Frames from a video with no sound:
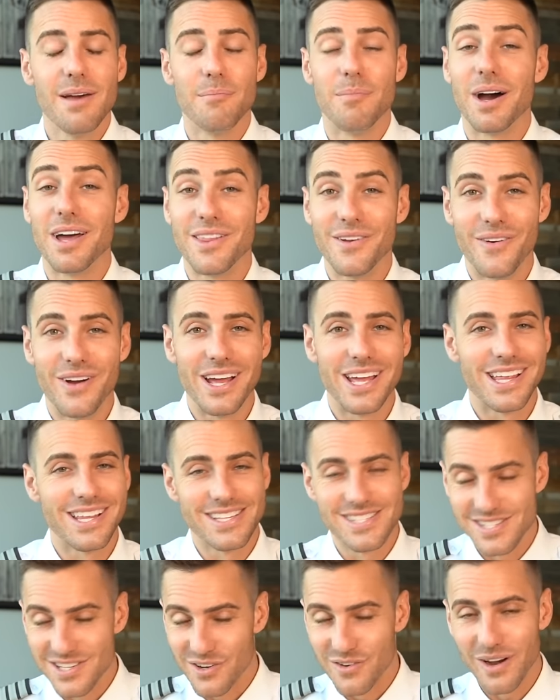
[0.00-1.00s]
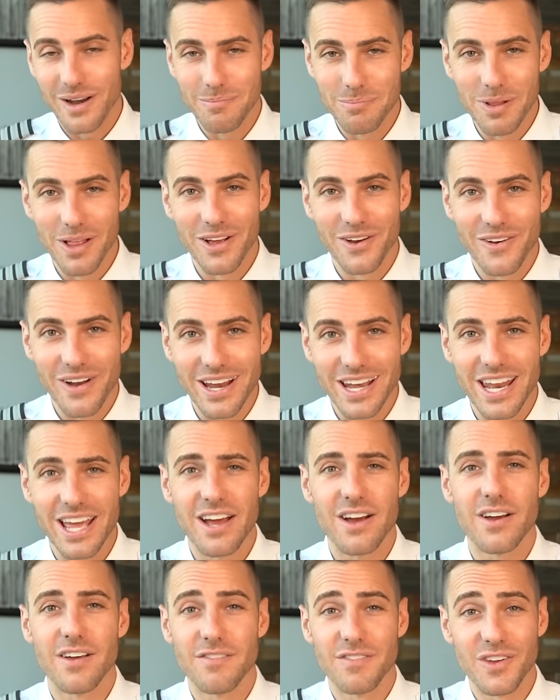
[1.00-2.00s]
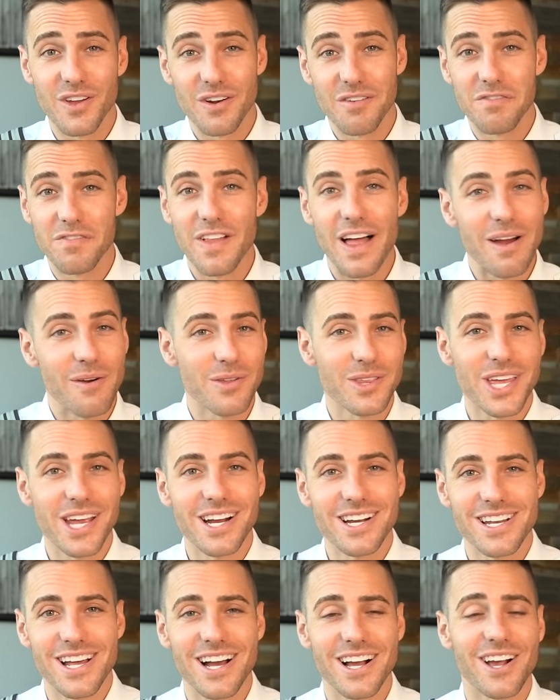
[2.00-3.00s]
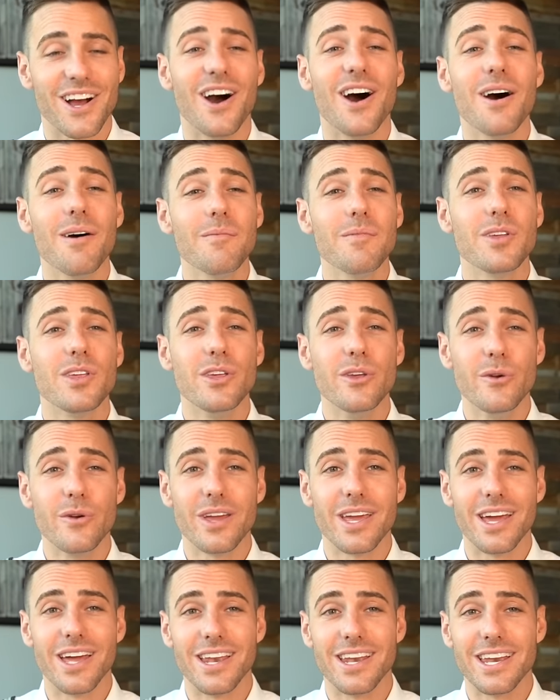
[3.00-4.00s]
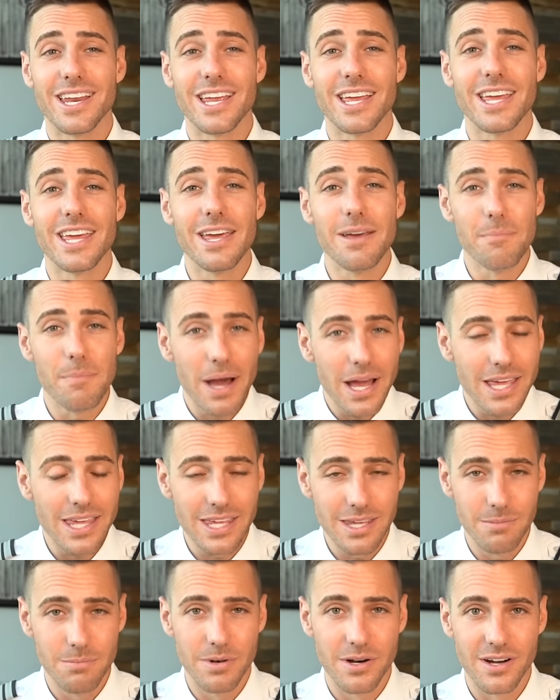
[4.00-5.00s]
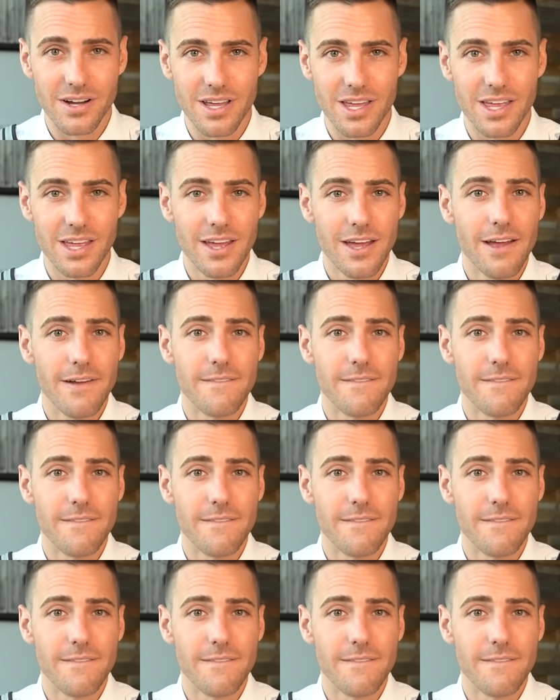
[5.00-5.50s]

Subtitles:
By the way, this is a great plug right now. If you go to flywithgarrett.com, you can get my ebook.